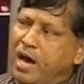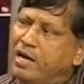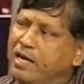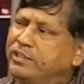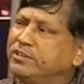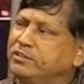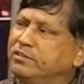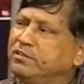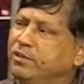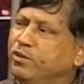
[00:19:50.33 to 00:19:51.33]

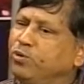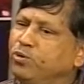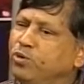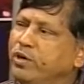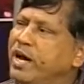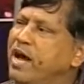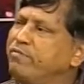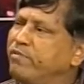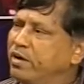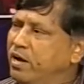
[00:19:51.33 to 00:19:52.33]
Unless you
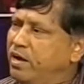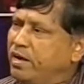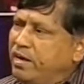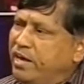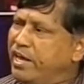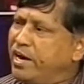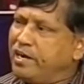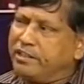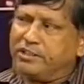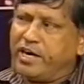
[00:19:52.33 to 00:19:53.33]
have a clear
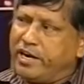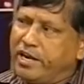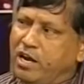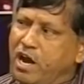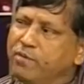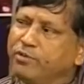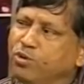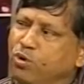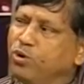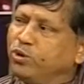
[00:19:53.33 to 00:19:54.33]
understanding of
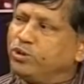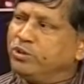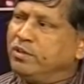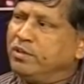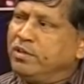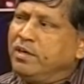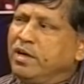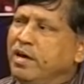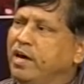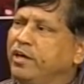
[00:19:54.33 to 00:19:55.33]
the course,
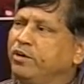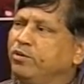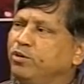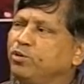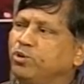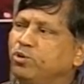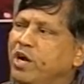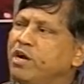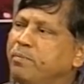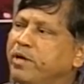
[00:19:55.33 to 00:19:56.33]
you should
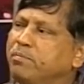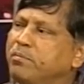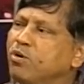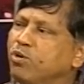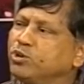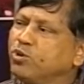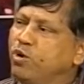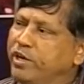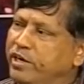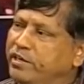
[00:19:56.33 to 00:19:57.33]
not become a course
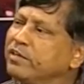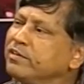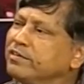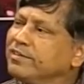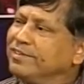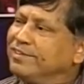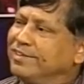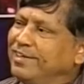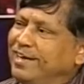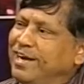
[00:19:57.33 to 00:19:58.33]
coordinator.
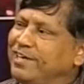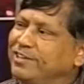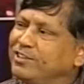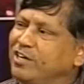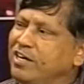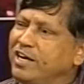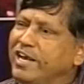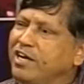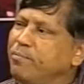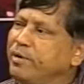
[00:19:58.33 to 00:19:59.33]
And it is not
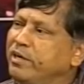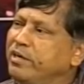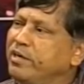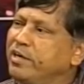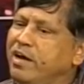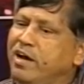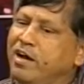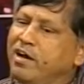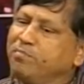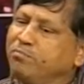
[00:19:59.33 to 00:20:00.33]
like
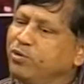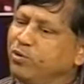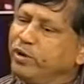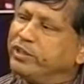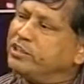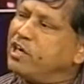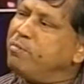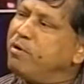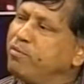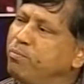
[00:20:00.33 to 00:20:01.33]
doing the
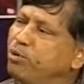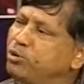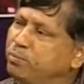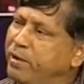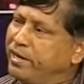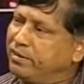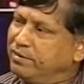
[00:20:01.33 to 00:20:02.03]
job of a postman.